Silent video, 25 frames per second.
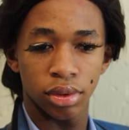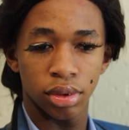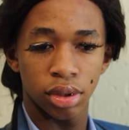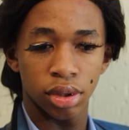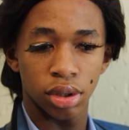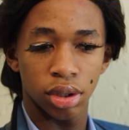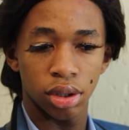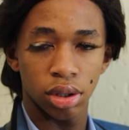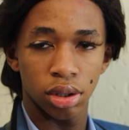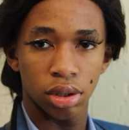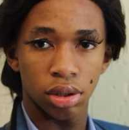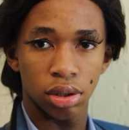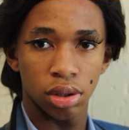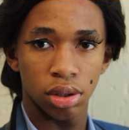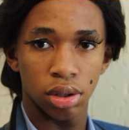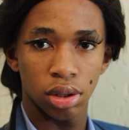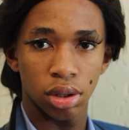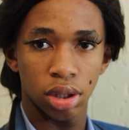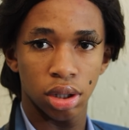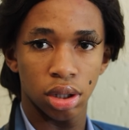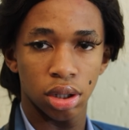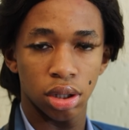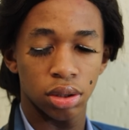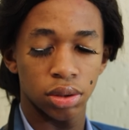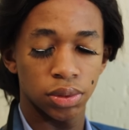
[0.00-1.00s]
Ne? Please
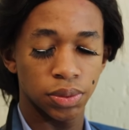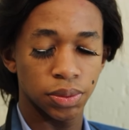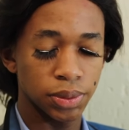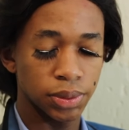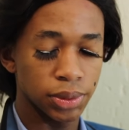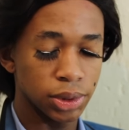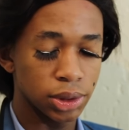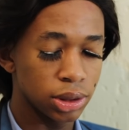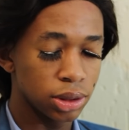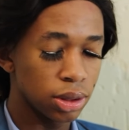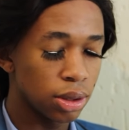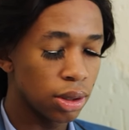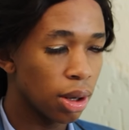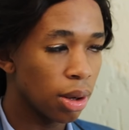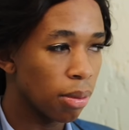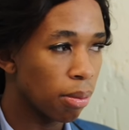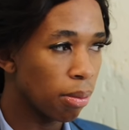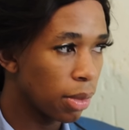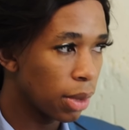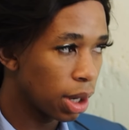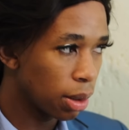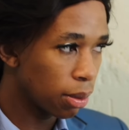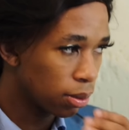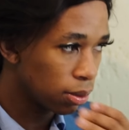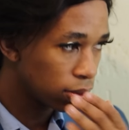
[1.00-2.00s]
remove your eyelashes.
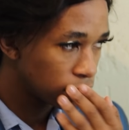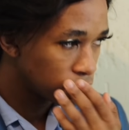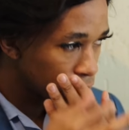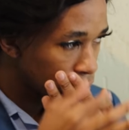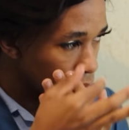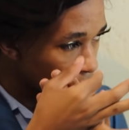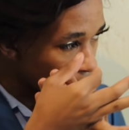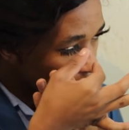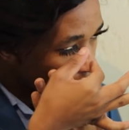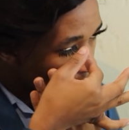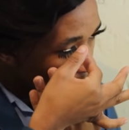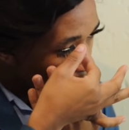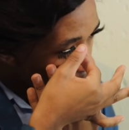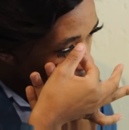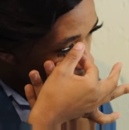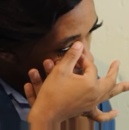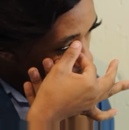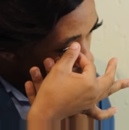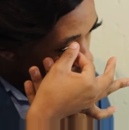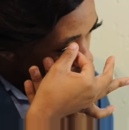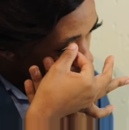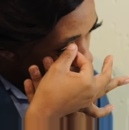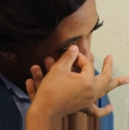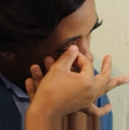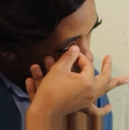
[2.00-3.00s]
It's not red carpet
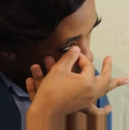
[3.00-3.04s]
here.